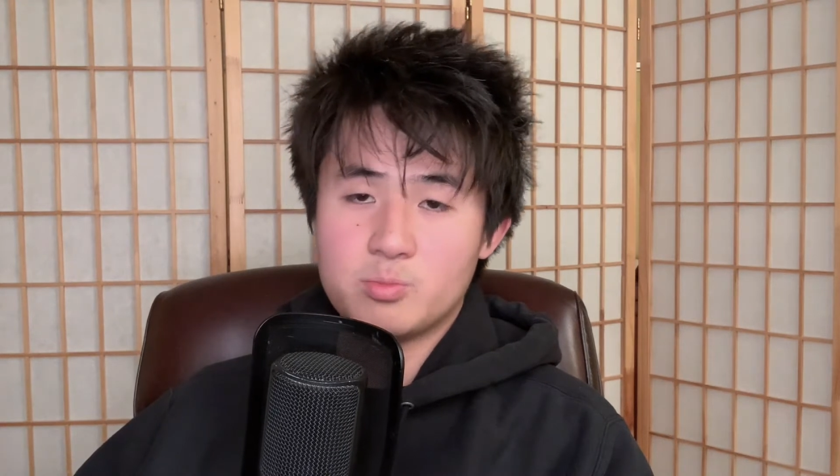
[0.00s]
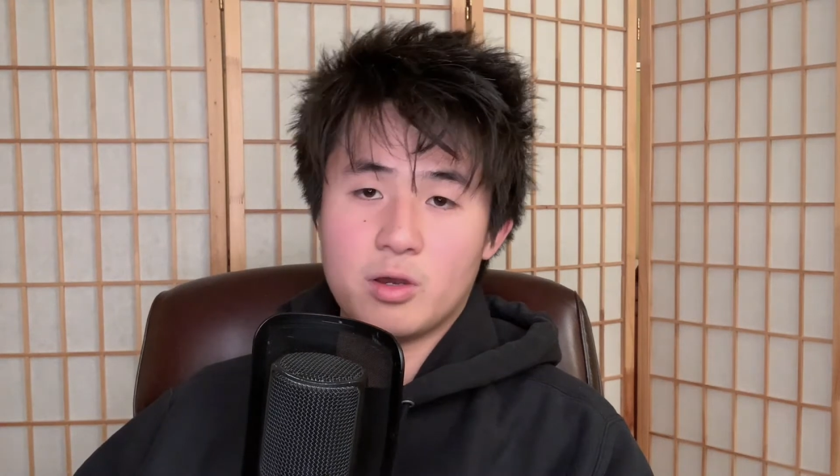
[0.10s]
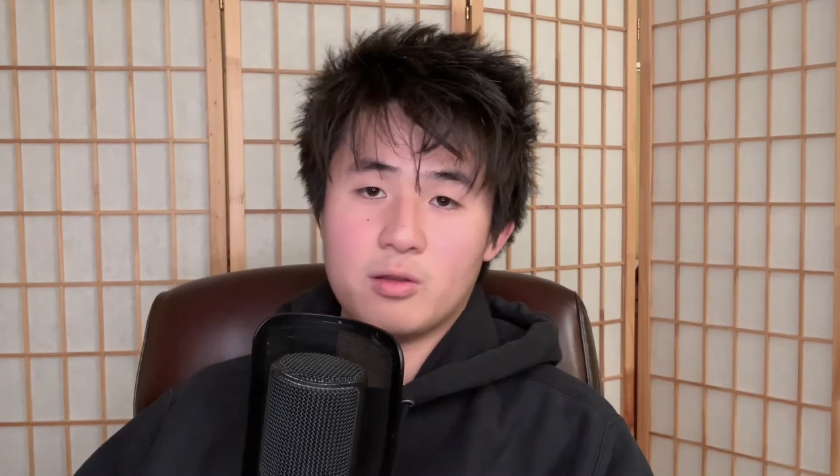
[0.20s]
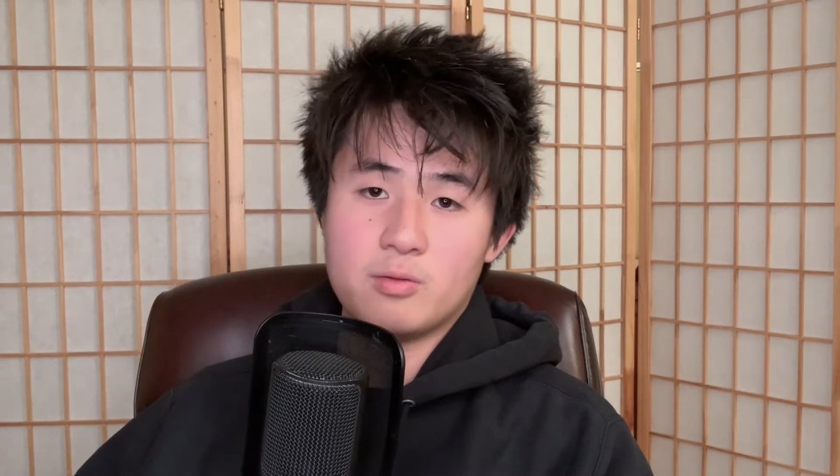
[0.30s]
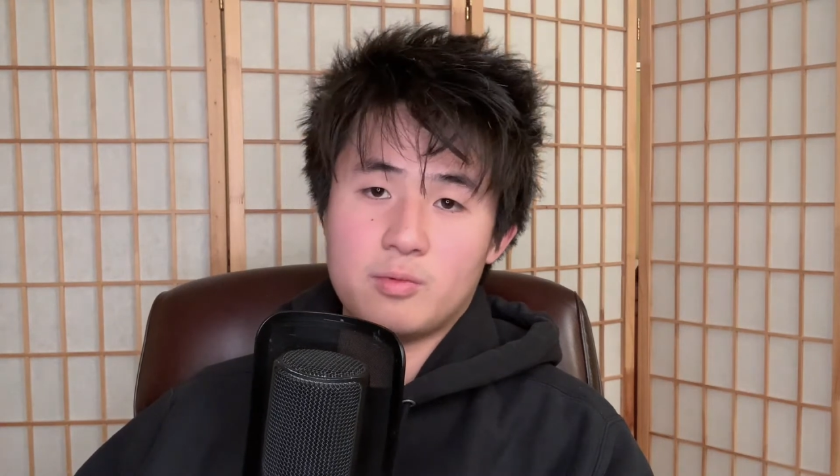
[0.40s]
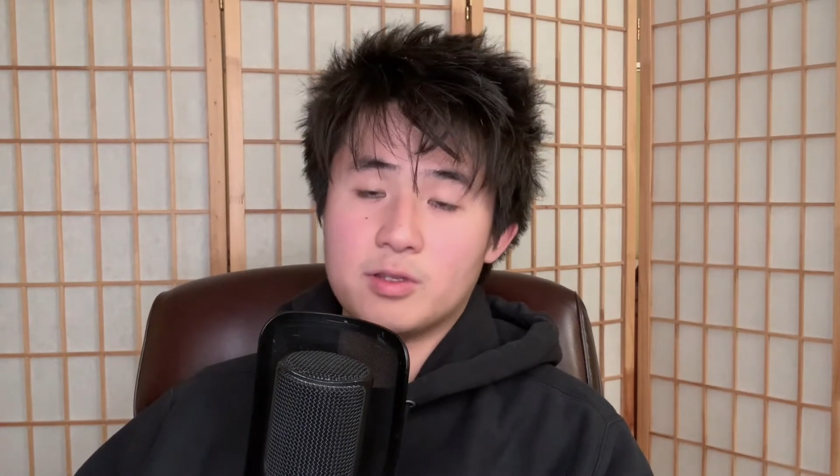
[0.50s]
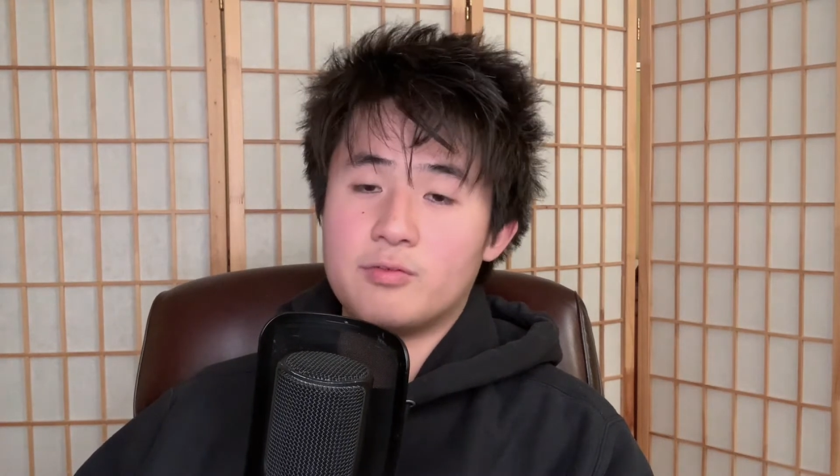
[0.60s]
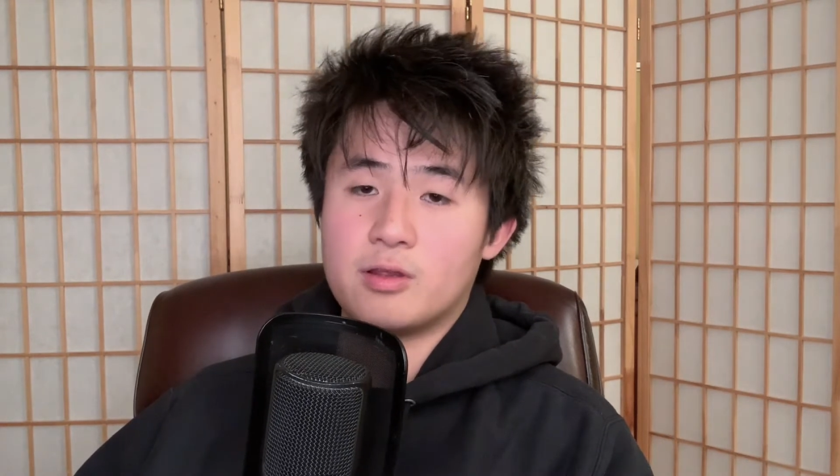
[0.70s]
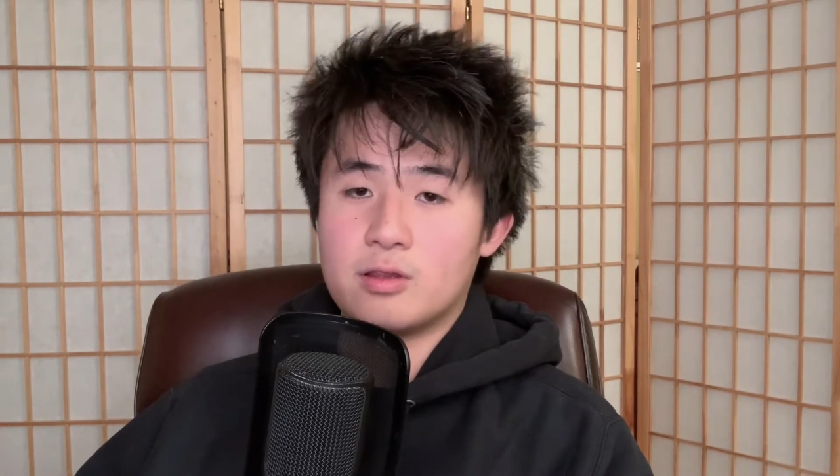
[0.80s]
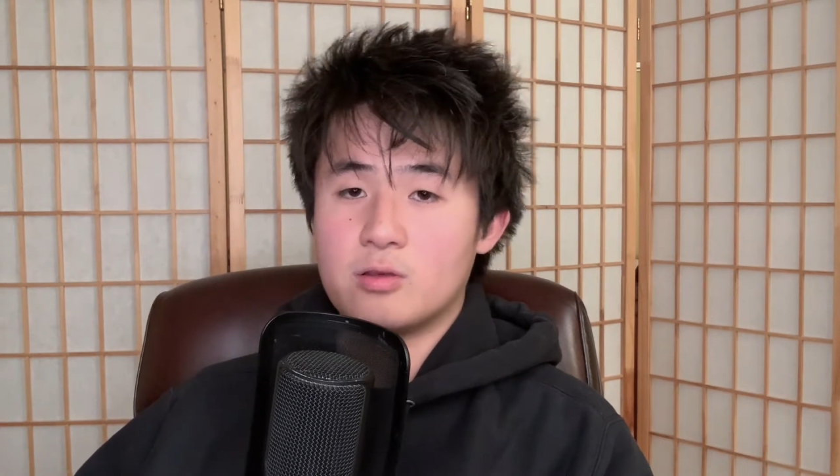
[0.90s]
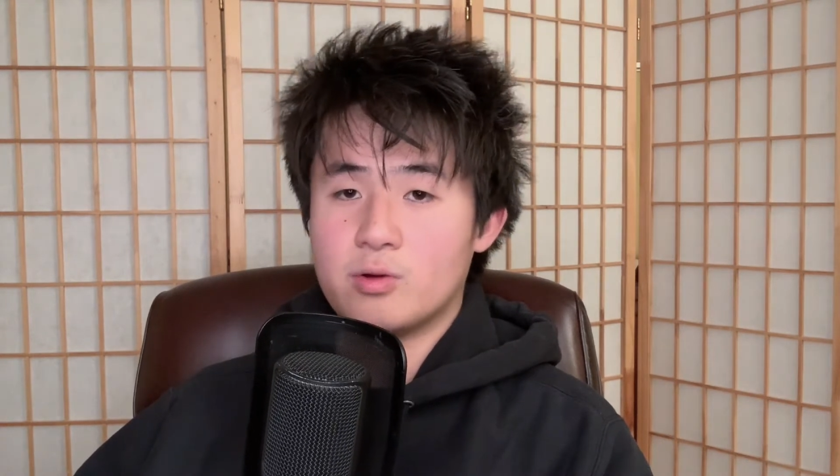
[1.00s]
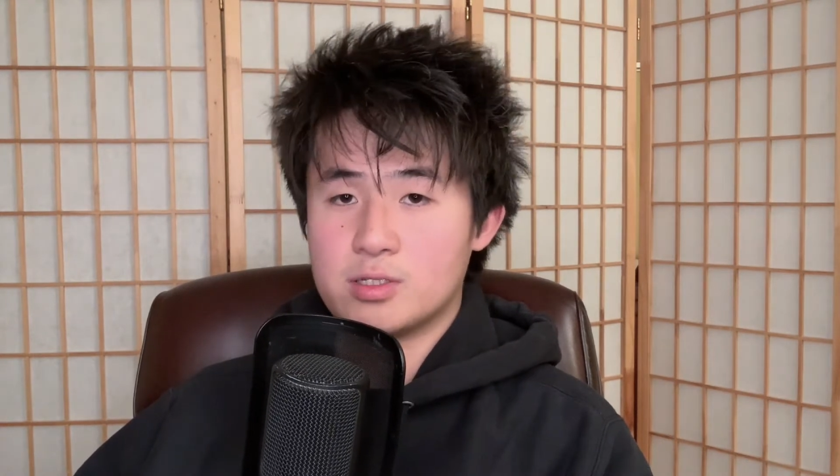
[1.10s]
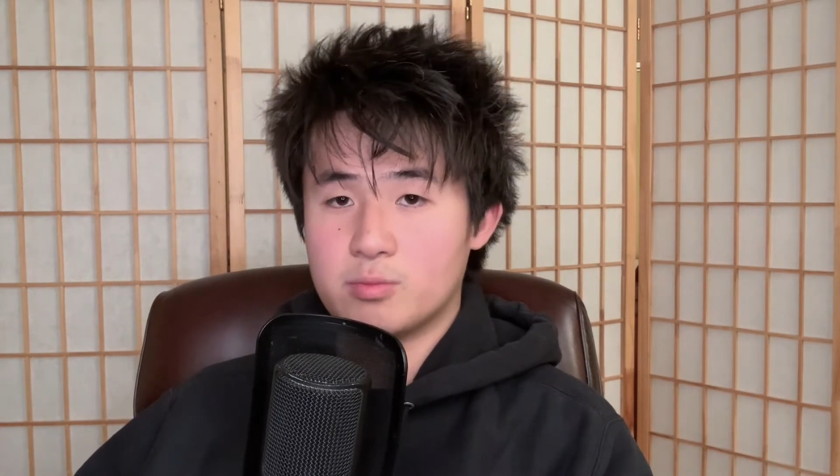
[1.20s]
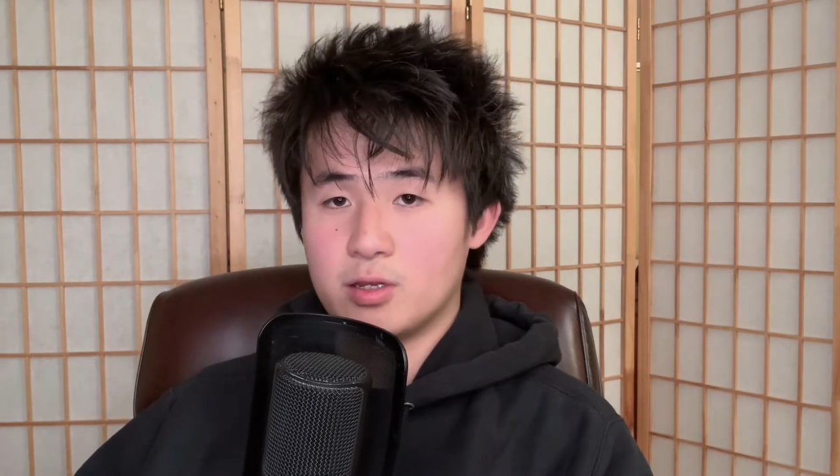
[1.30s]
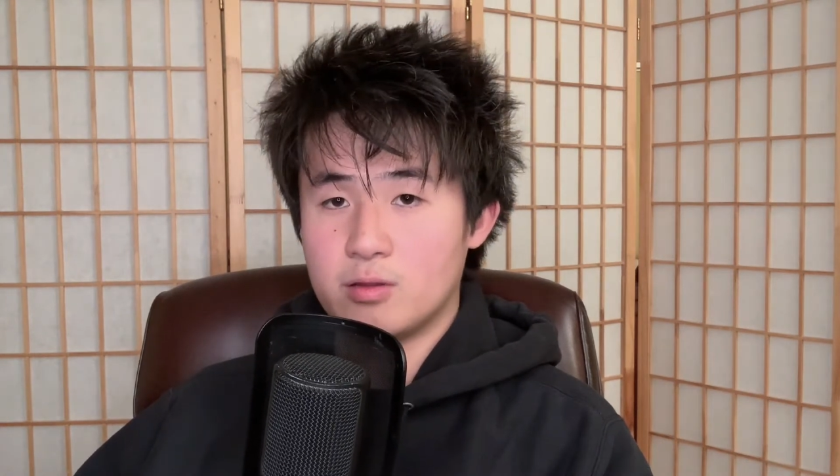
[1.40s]
but living in the
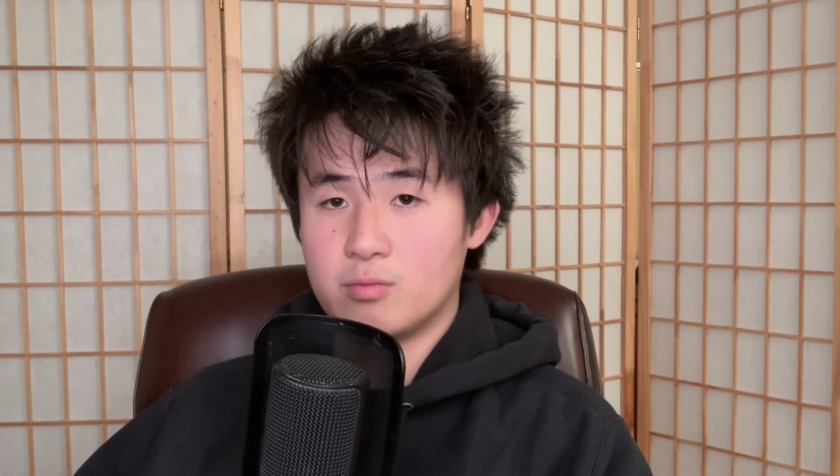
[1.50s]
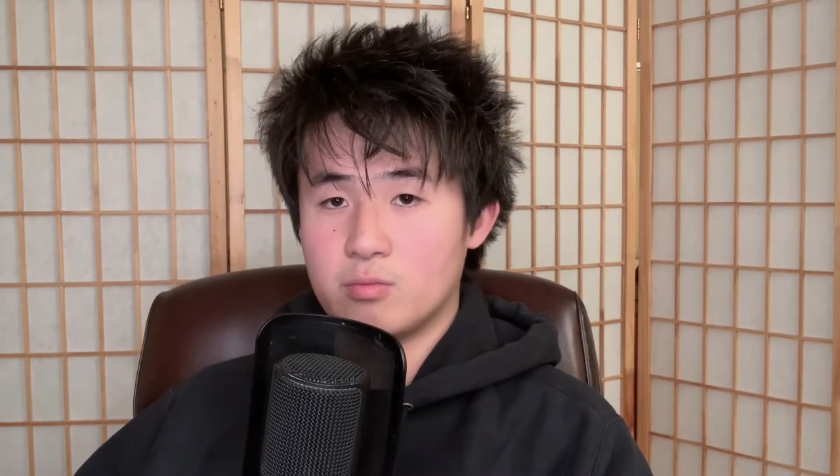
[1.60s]
US made it